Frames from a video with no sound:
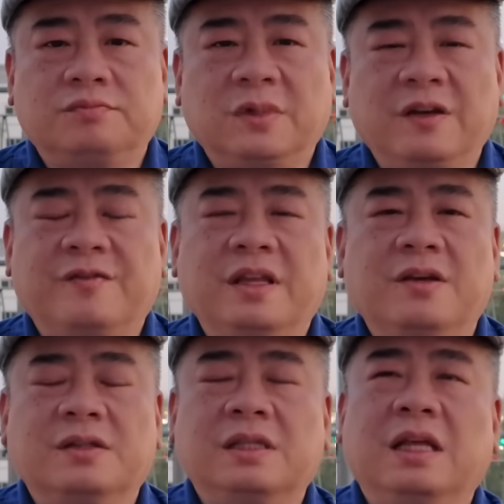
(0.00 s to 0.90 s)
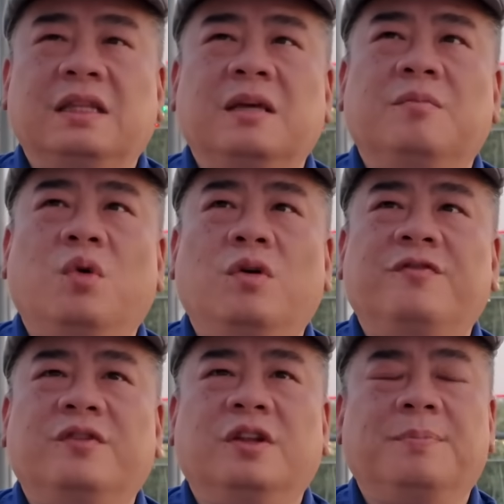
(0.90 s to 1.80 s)
if there's nothing more
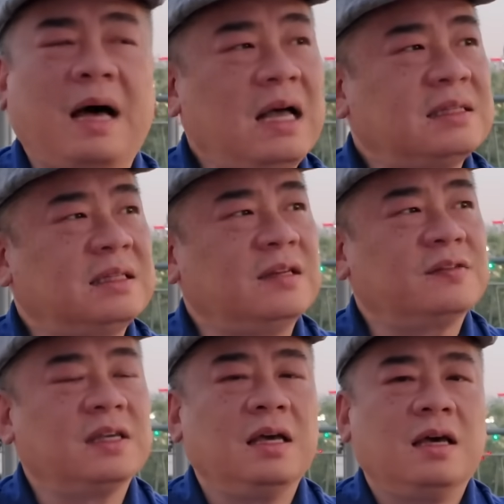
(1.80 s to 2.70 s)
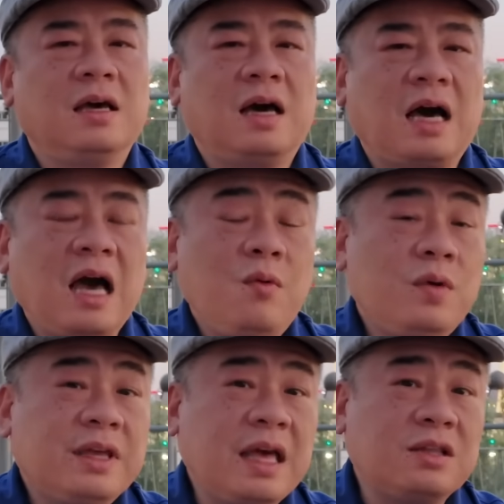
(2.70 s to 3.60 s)
for the positives, I
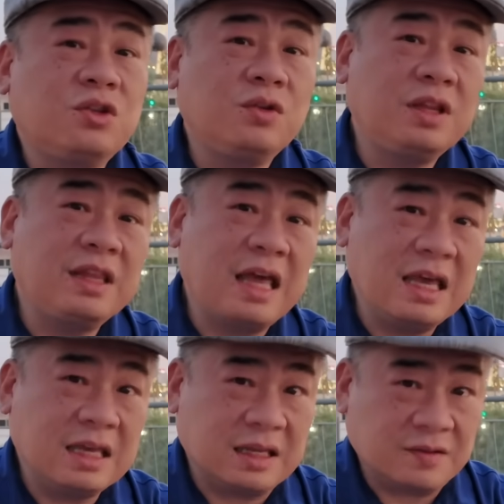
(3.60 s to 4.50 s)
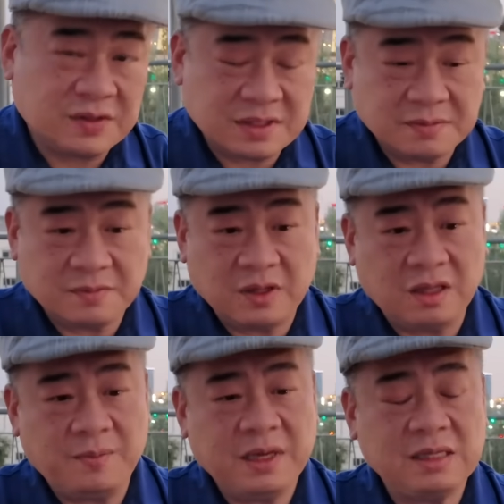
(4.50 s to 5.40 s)
would get to the negatives, you
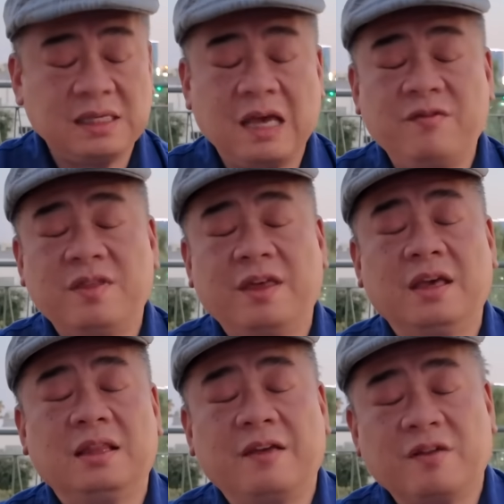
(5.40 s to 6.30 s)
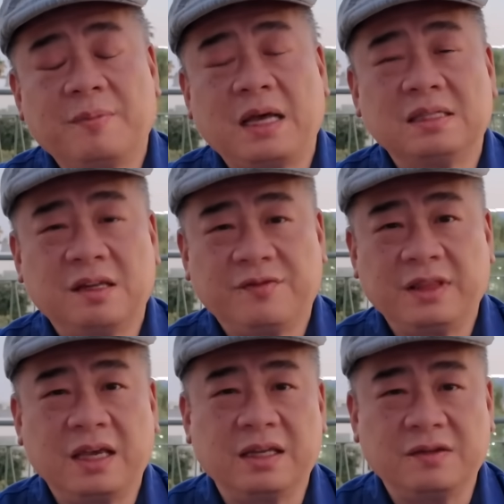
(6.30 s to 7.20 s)
know, because everything in life got positive and
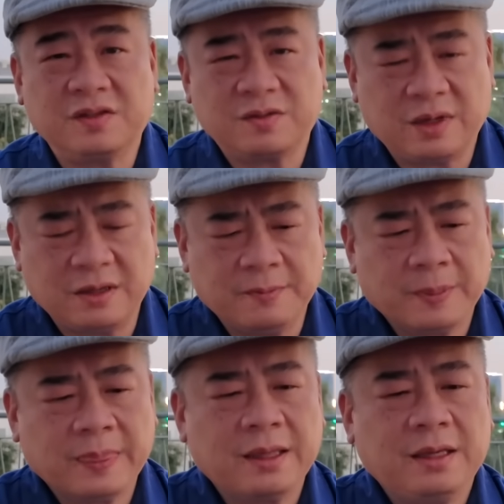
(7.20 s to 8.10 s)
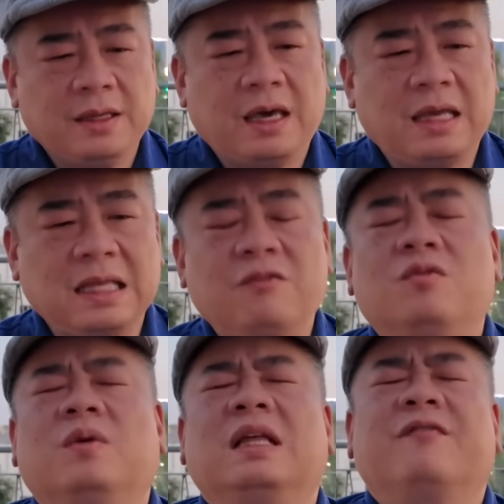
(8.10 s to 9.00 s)
negatives, right? And
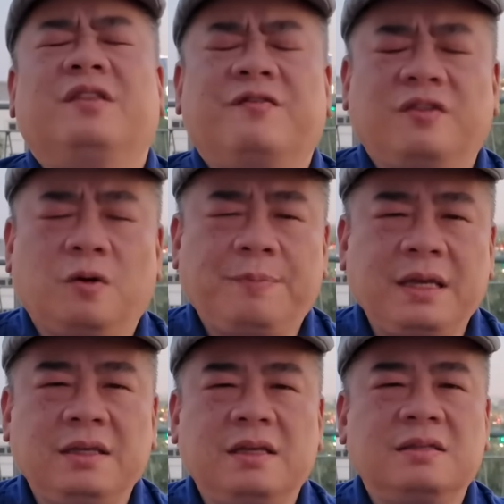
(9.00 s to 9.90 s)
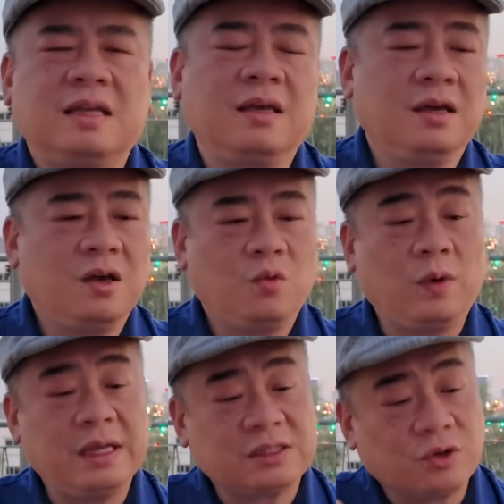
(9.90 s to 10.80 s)
everyone have different opinions, like
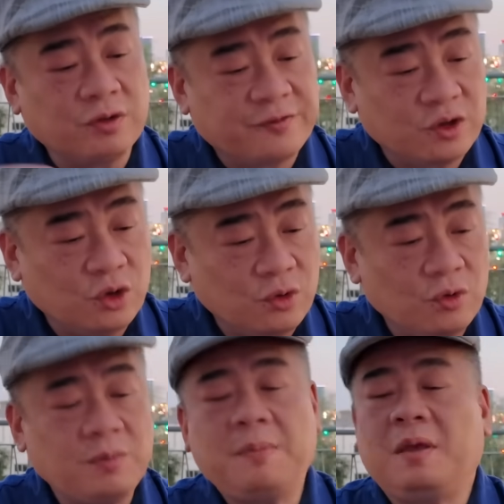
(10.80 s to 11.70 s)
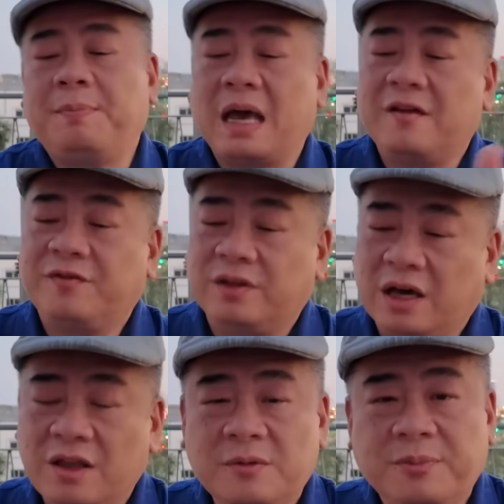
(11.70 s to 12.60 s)
what is good for you may be bad for the
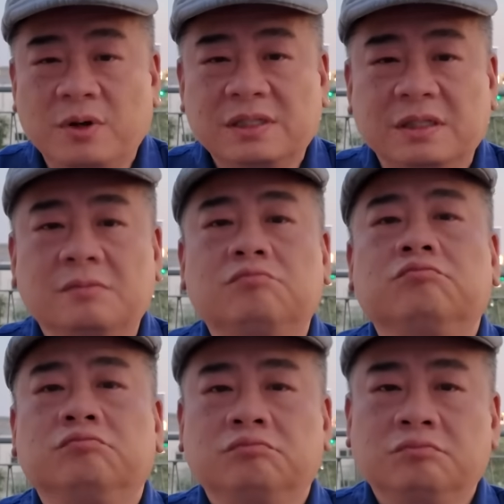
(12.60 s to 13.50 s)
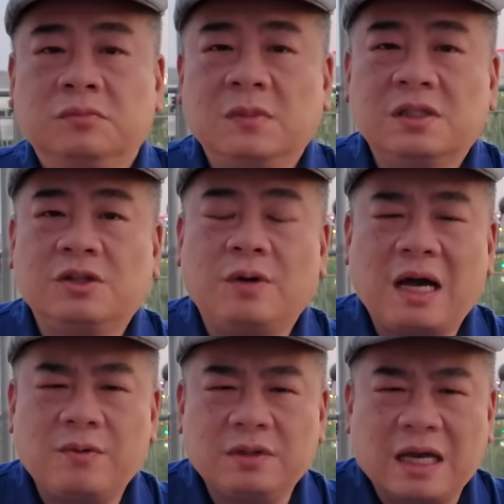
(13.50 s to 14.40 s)
other person. So
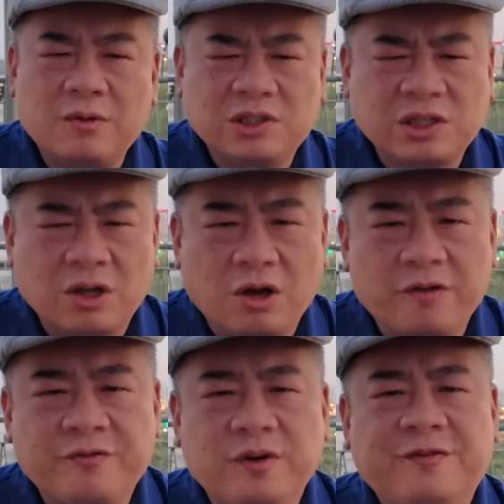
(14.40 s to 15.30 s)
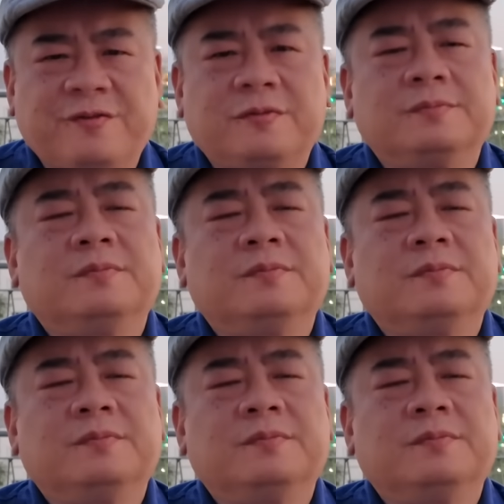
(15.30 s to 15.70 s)
I will start off with